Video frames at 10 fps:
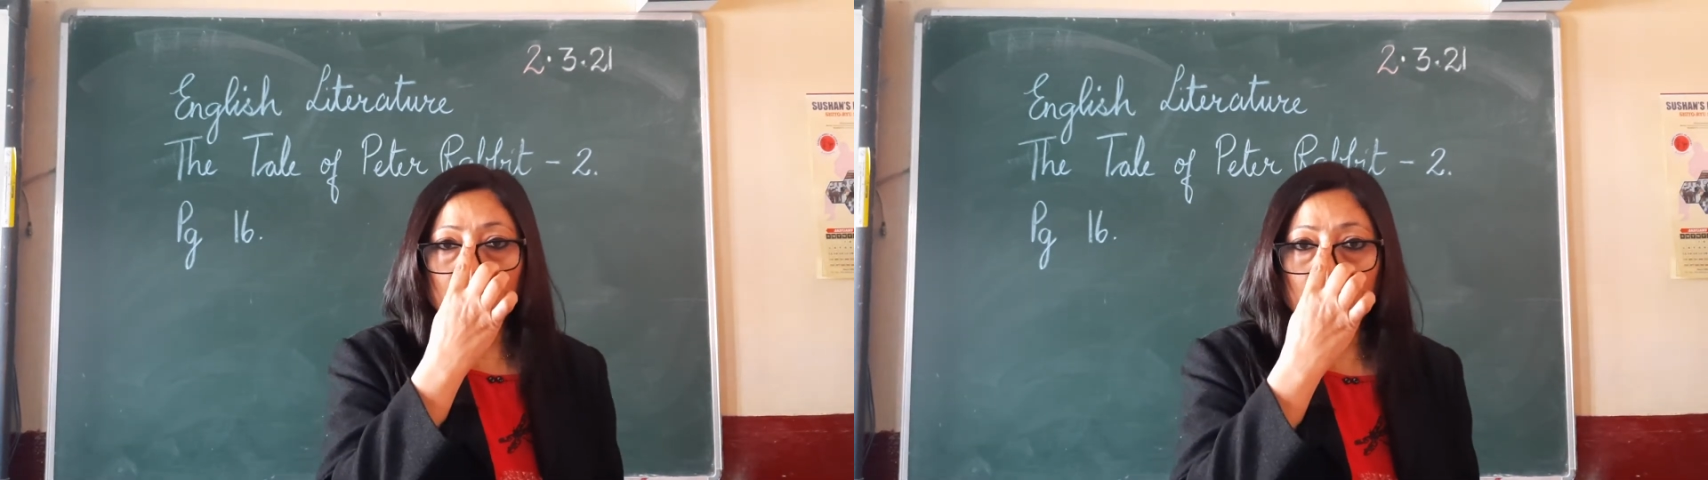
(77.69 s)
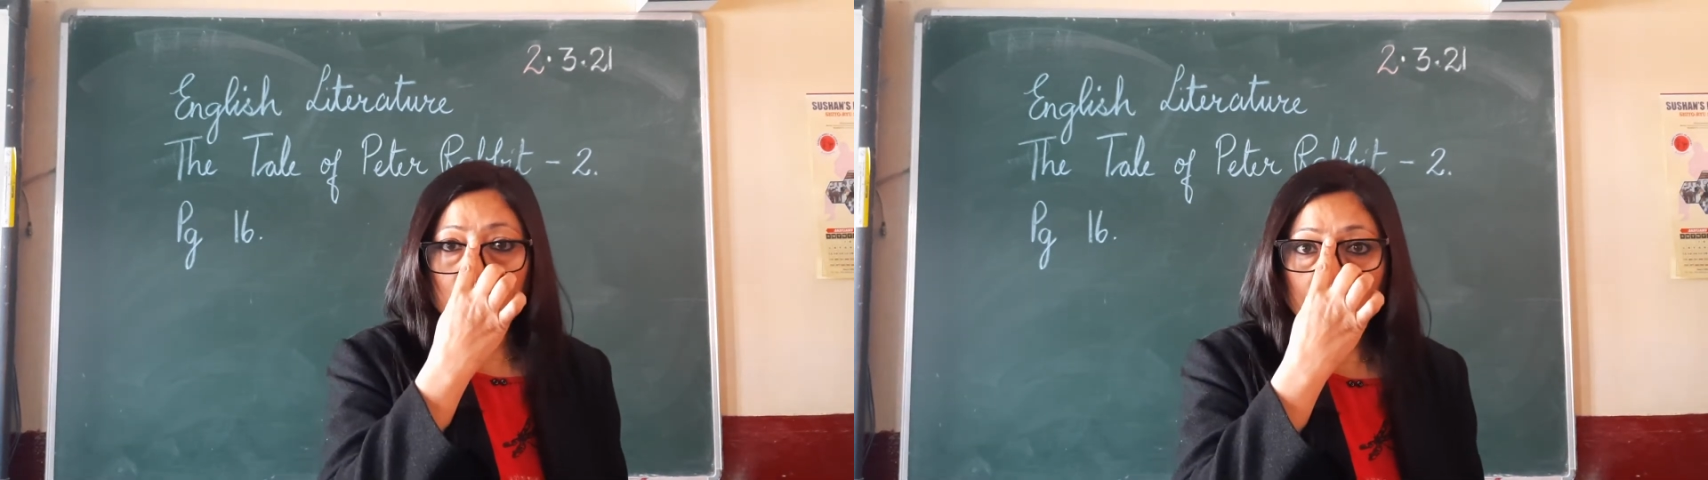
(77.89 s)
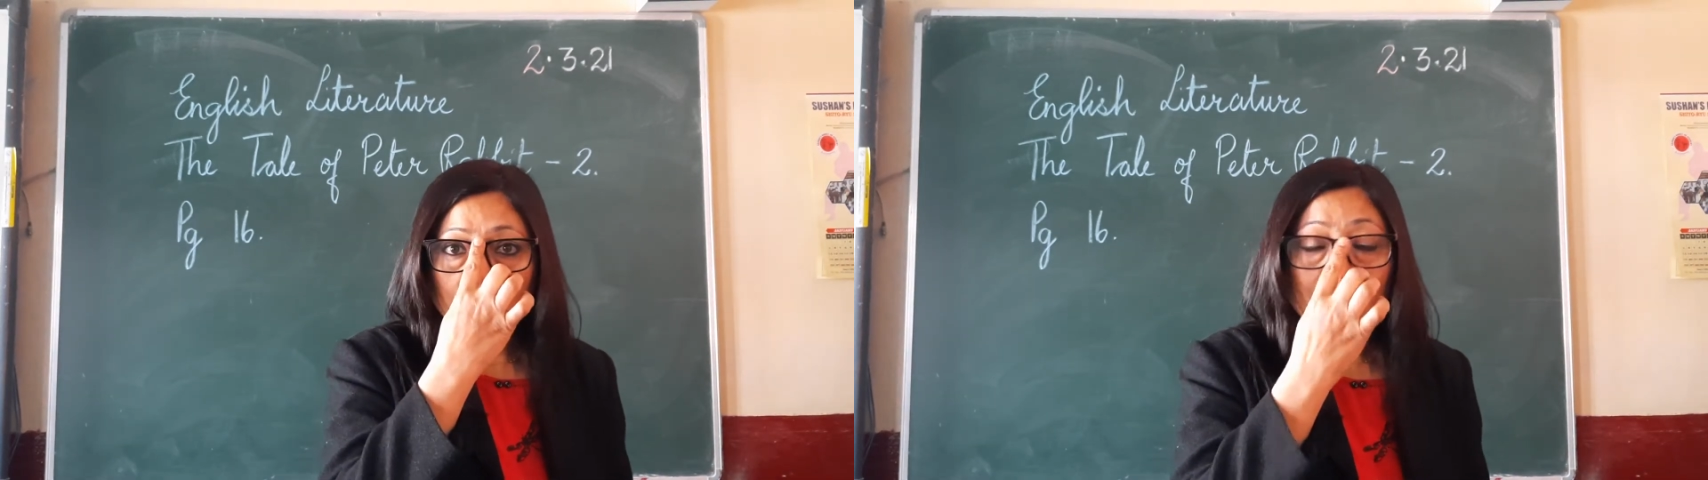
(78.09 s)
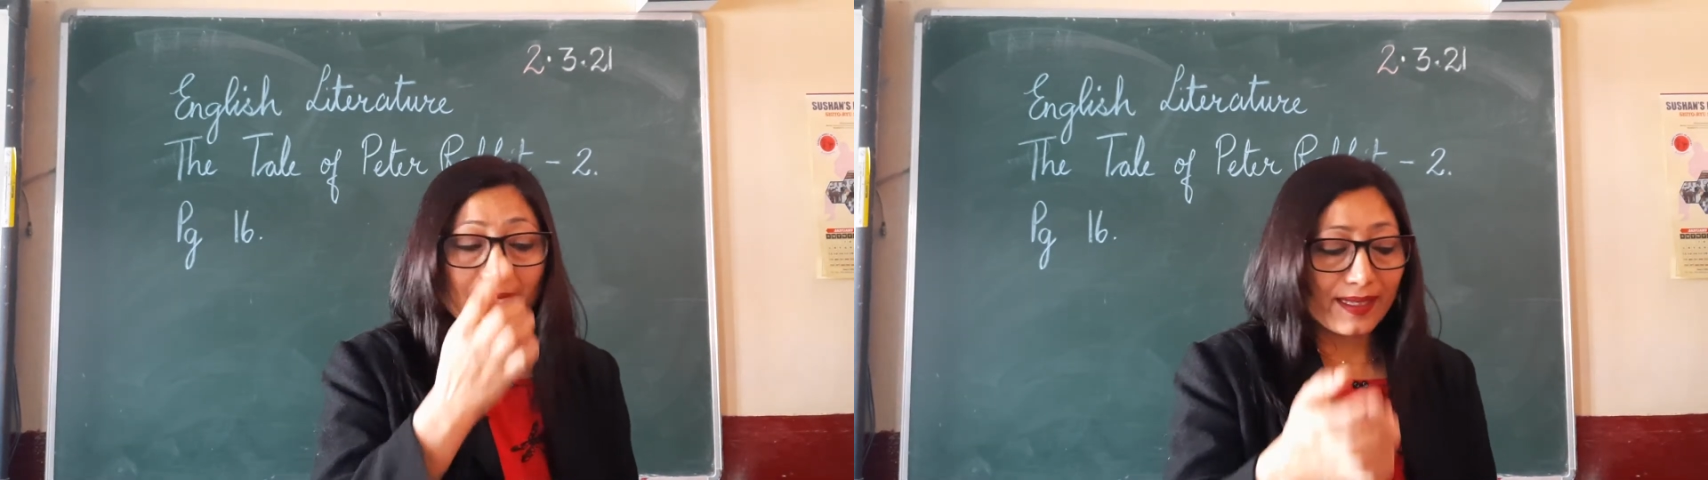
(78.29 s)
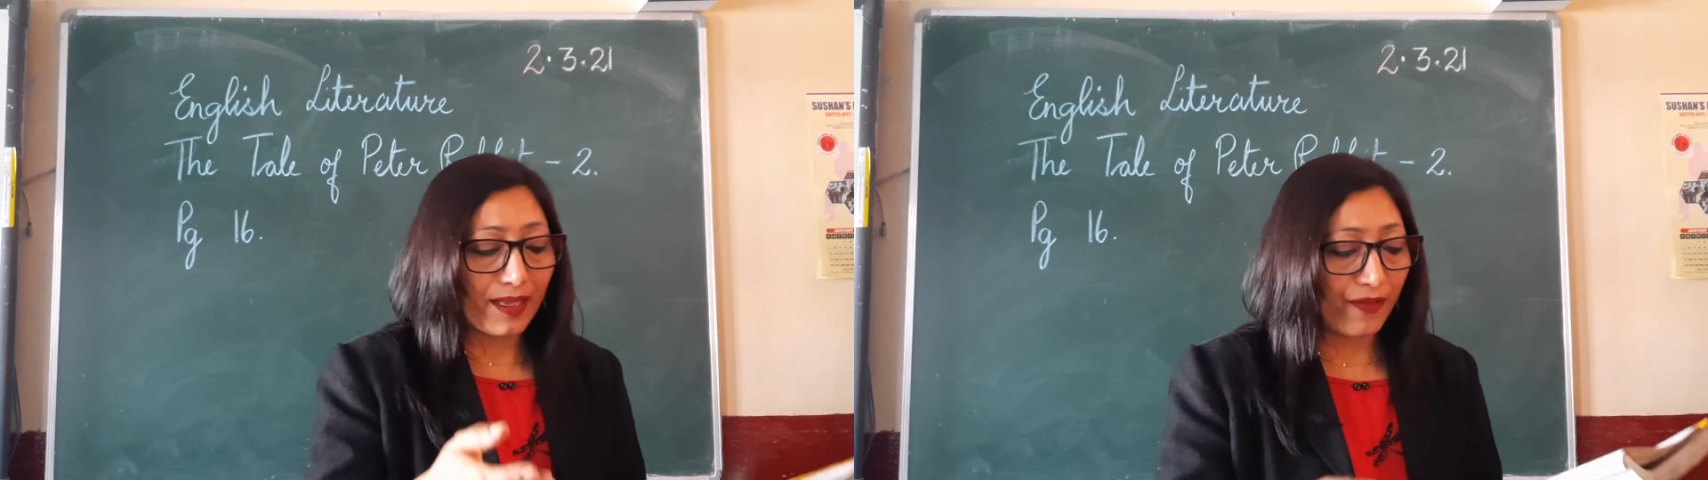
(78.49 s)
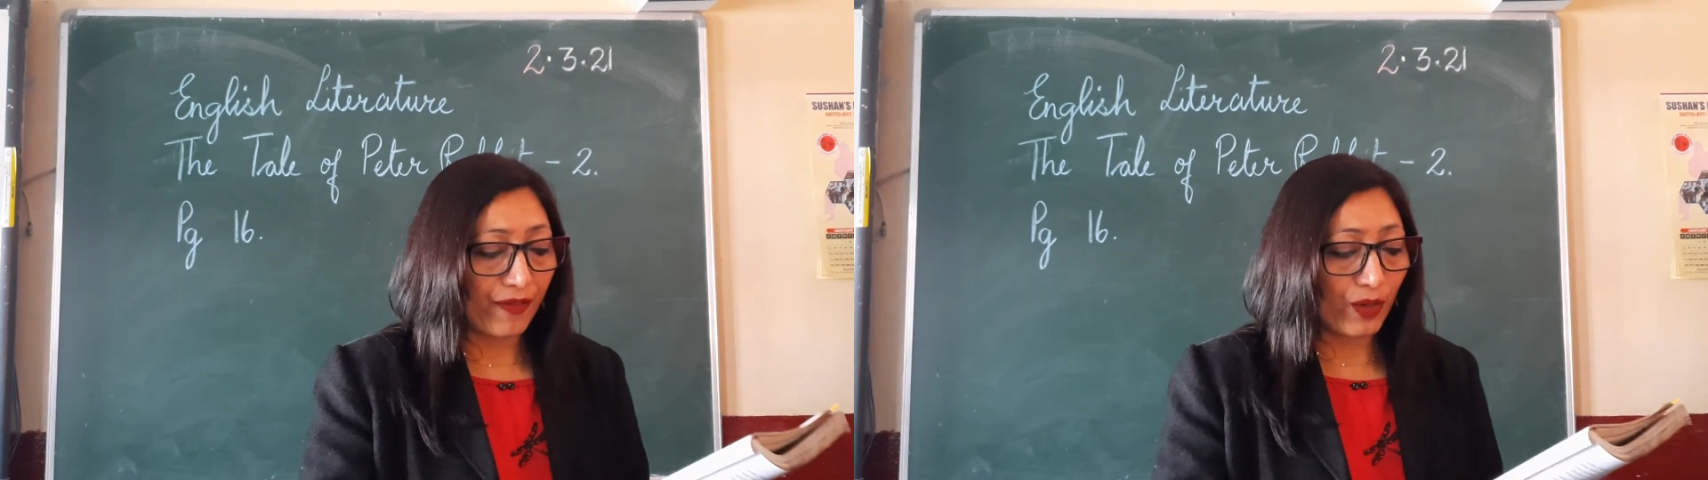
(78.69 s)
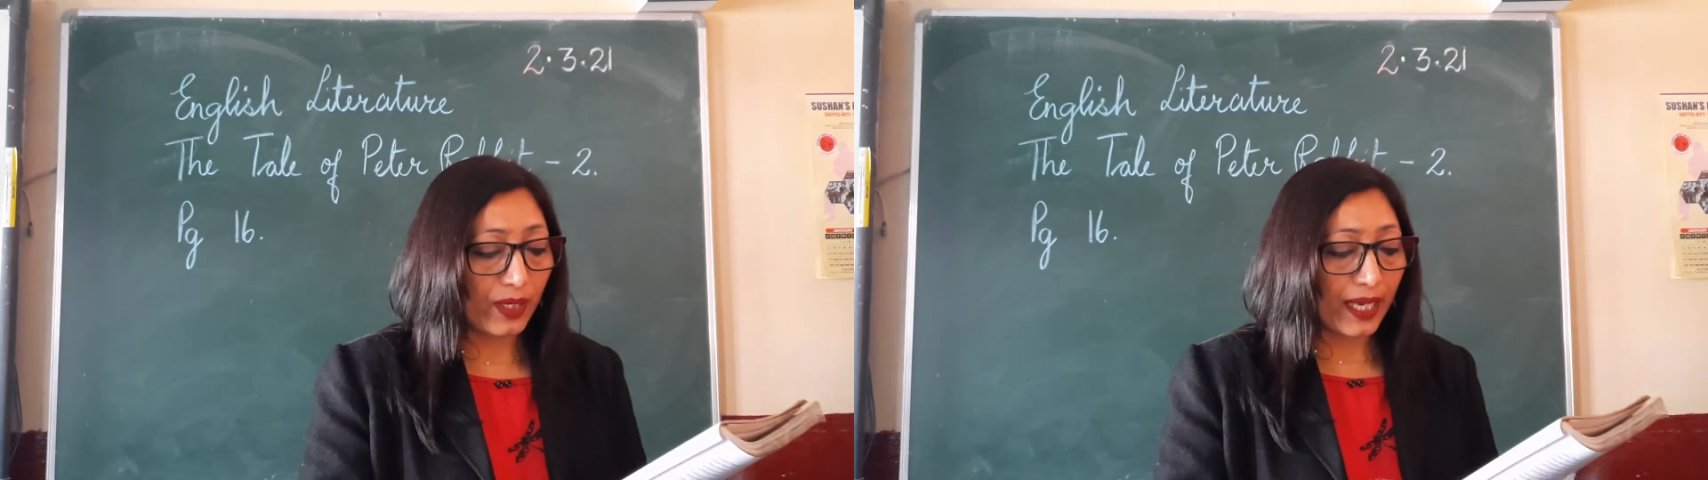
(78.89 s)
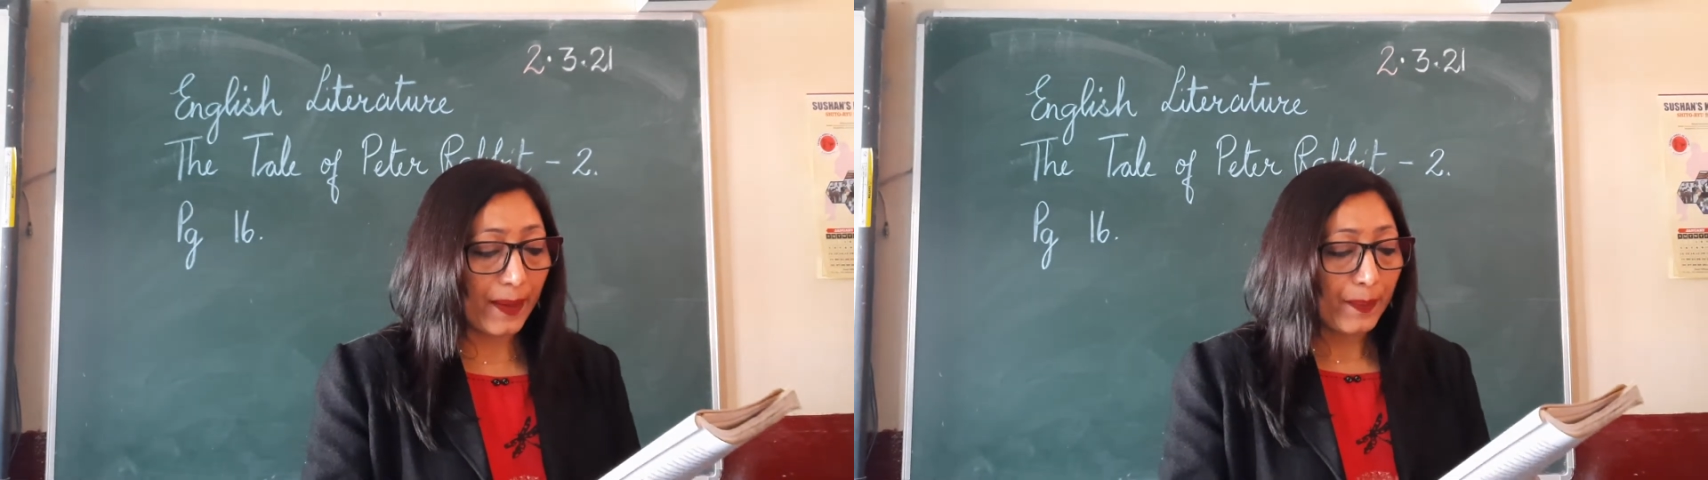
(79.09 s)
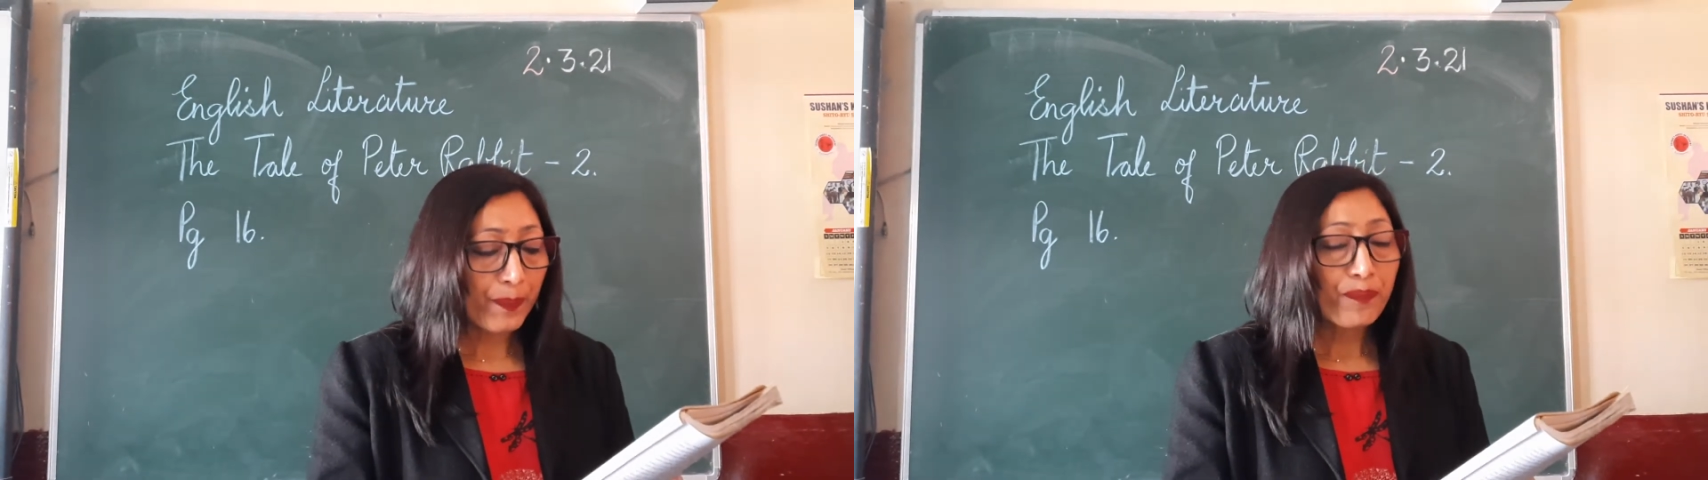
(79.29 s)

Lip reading: in the sieve, okay?